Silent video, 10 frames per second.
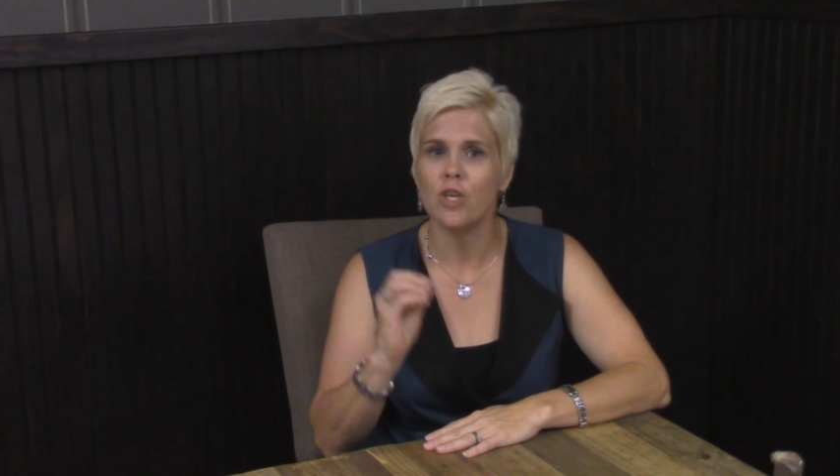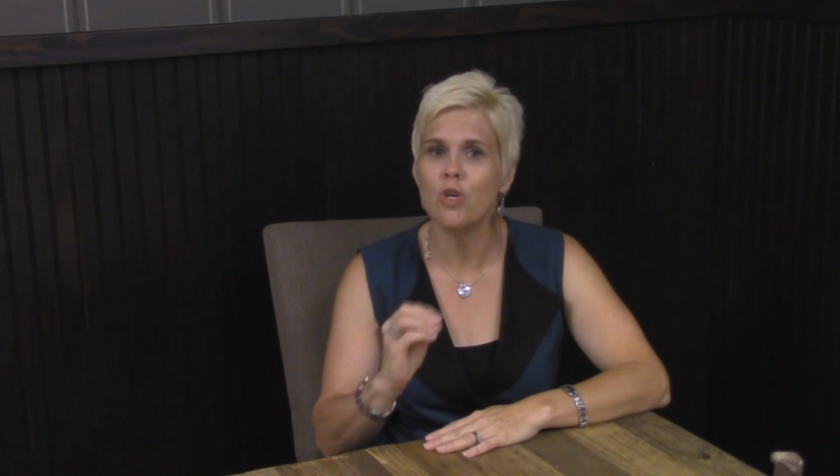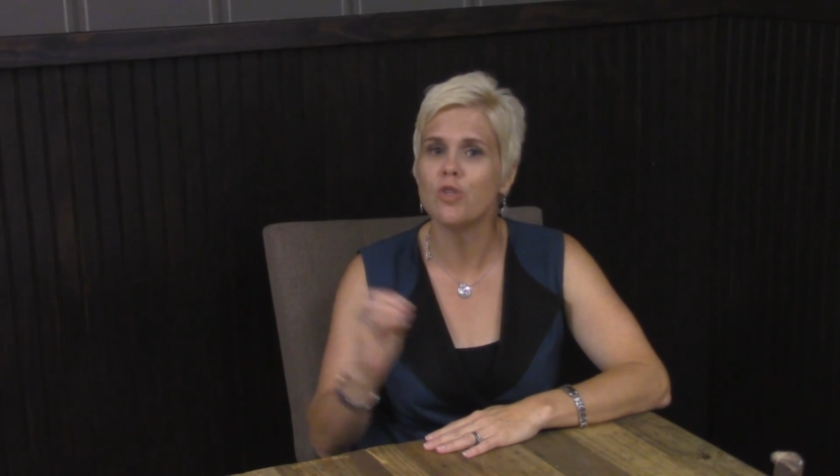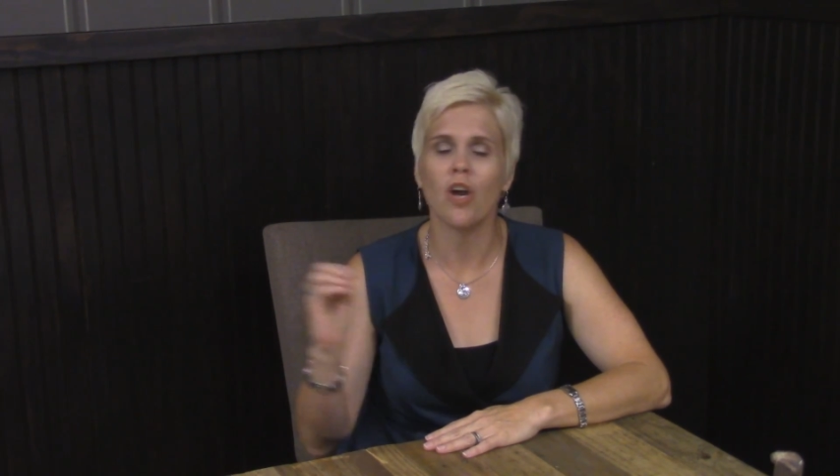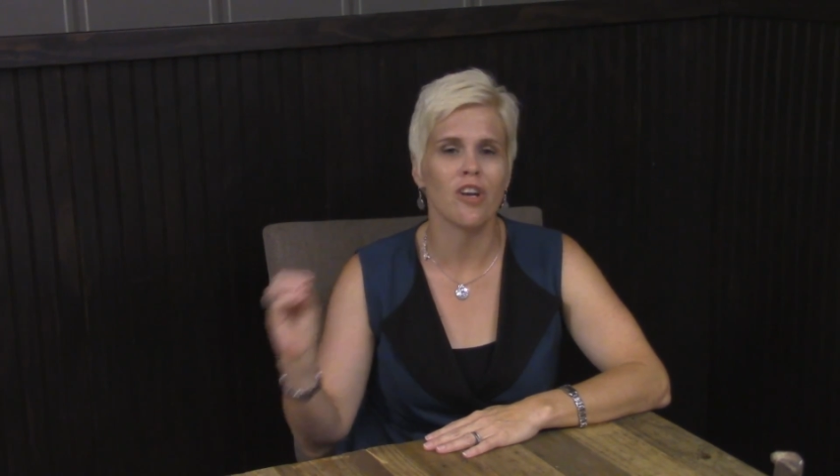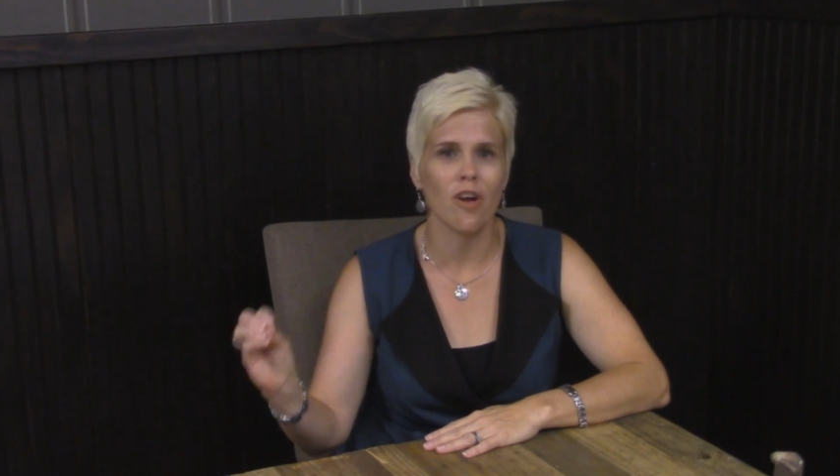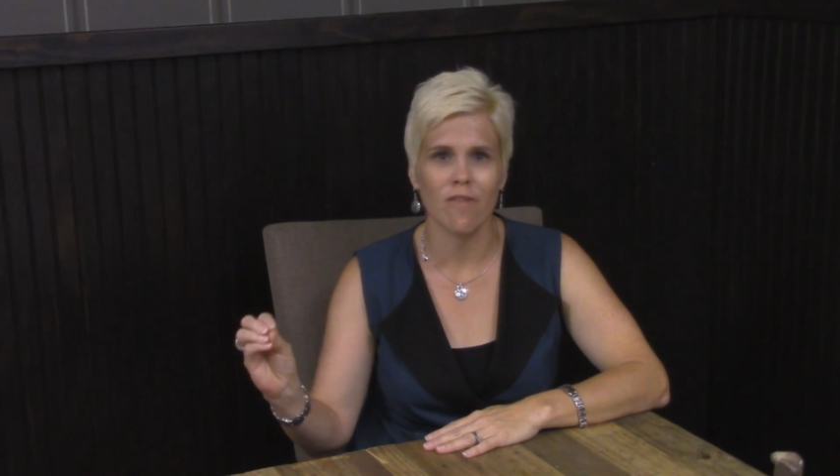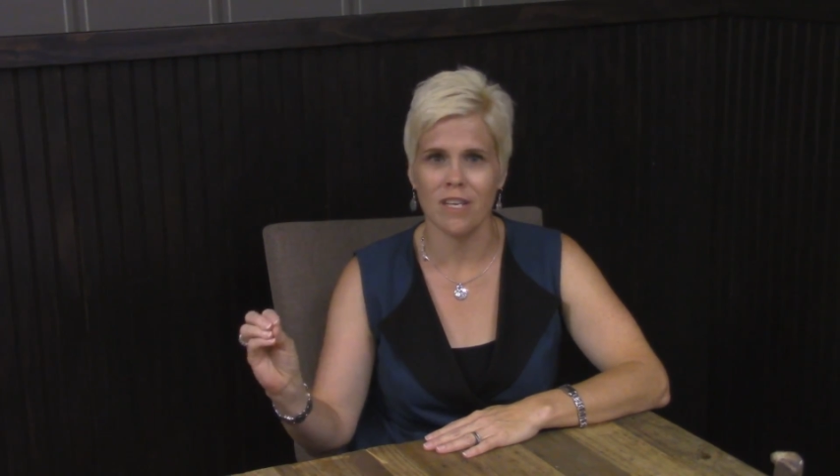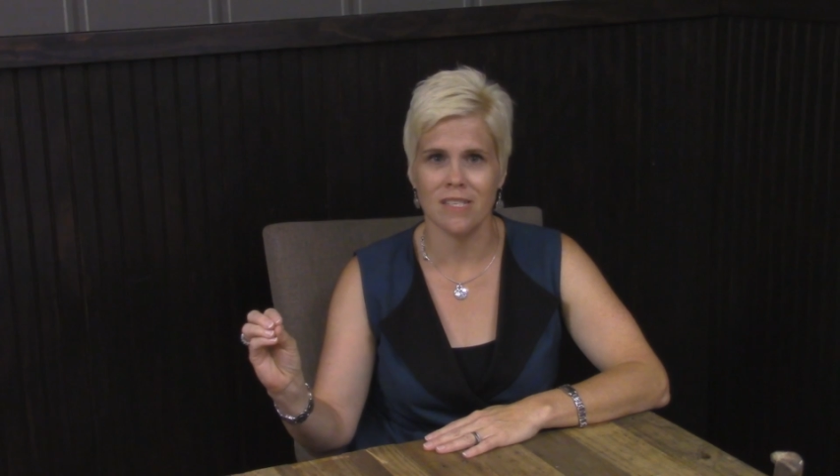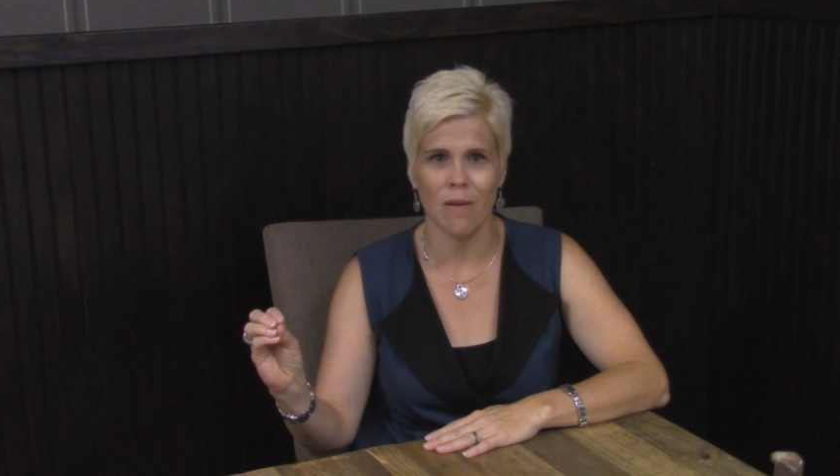you turn it
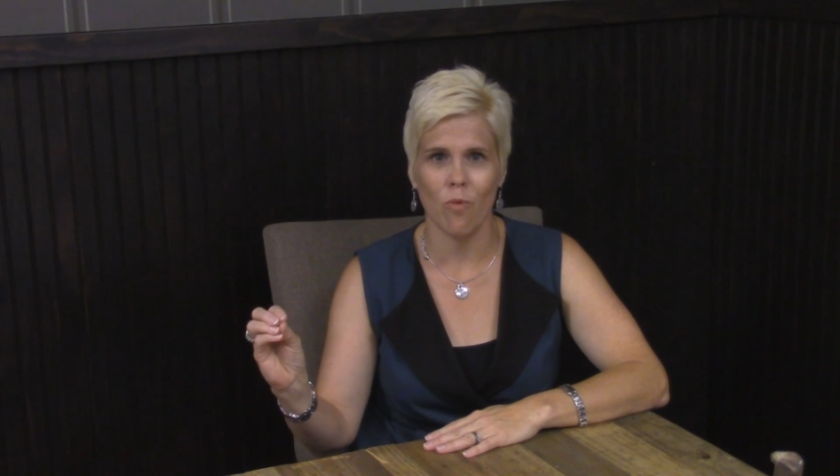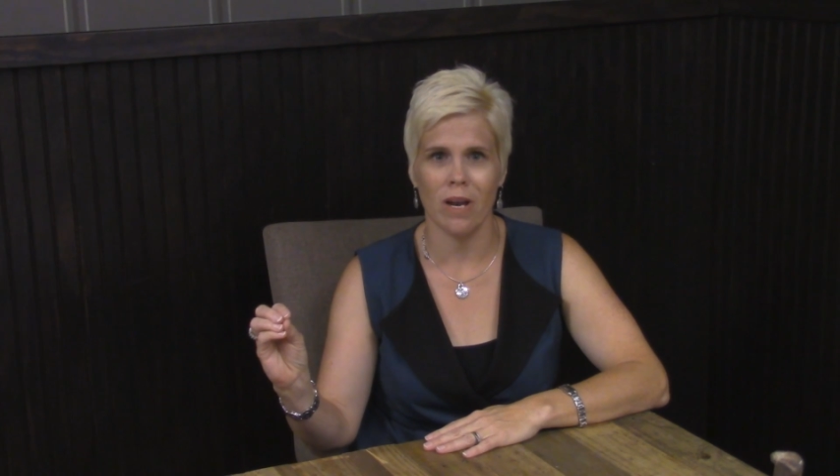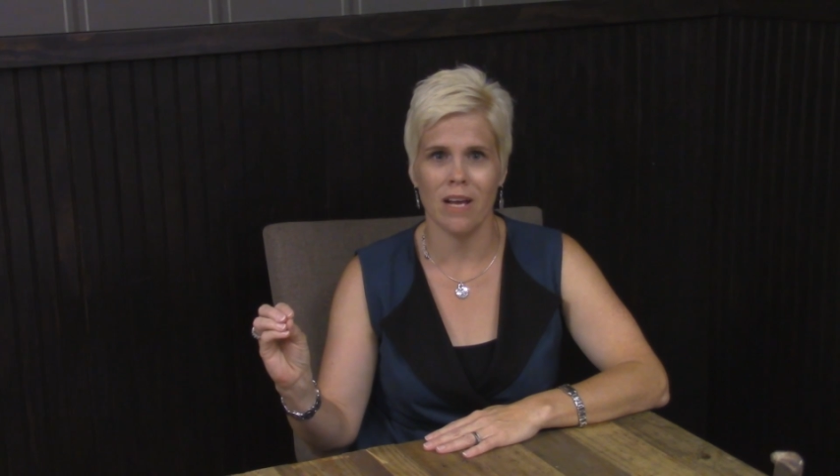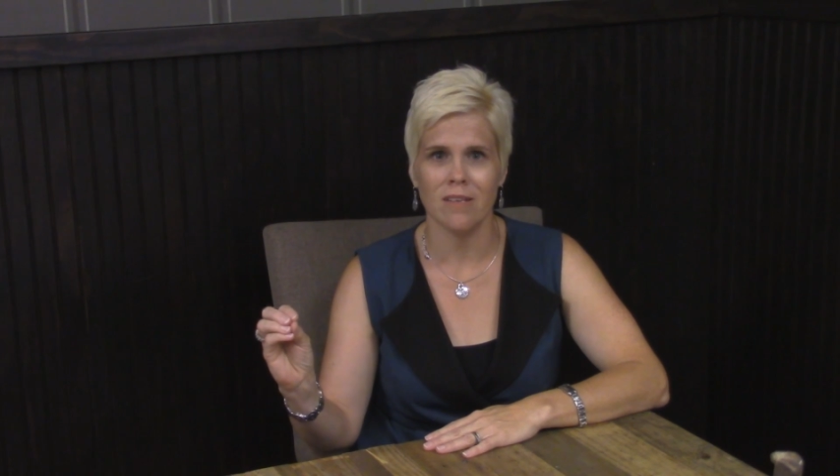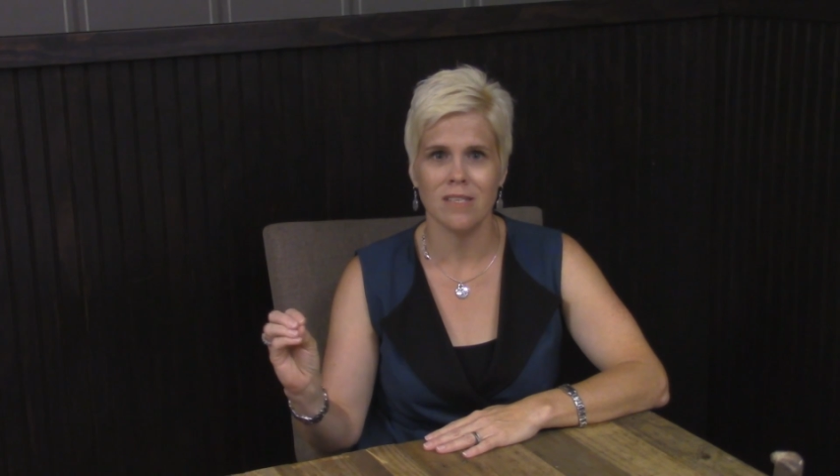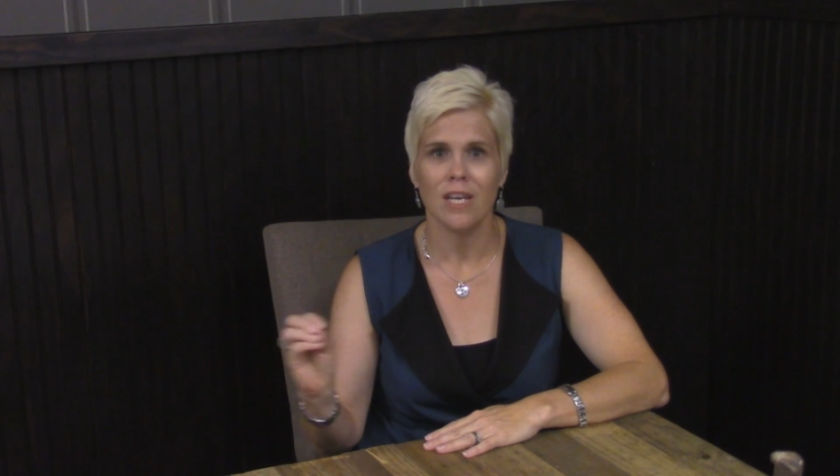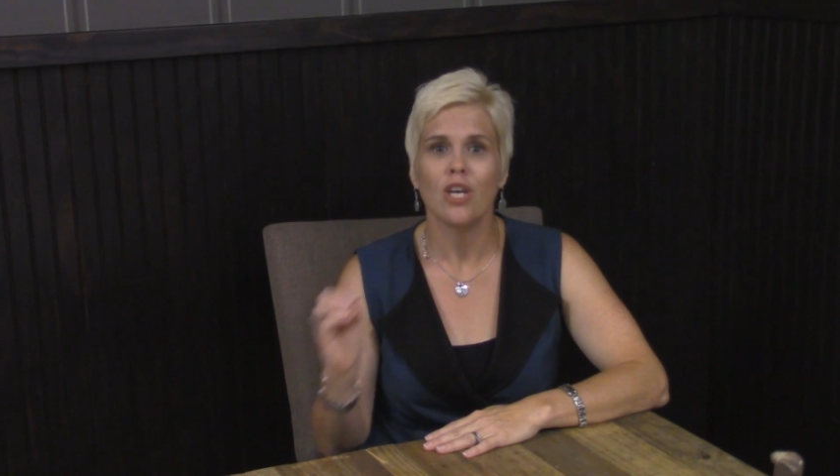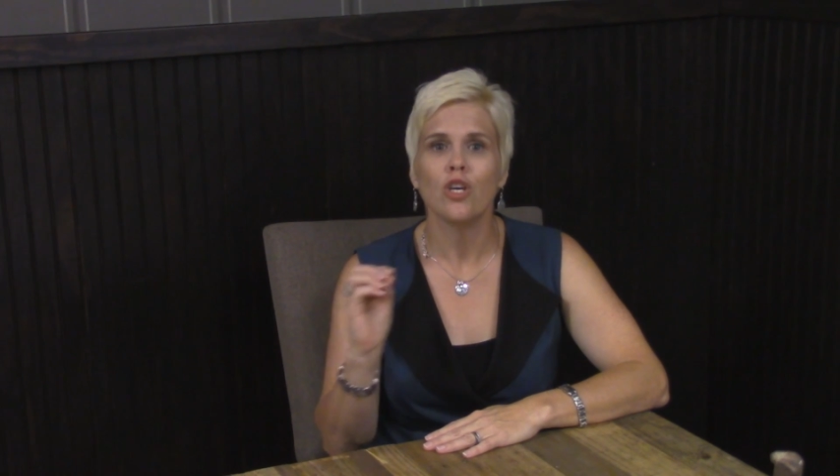over to someone else,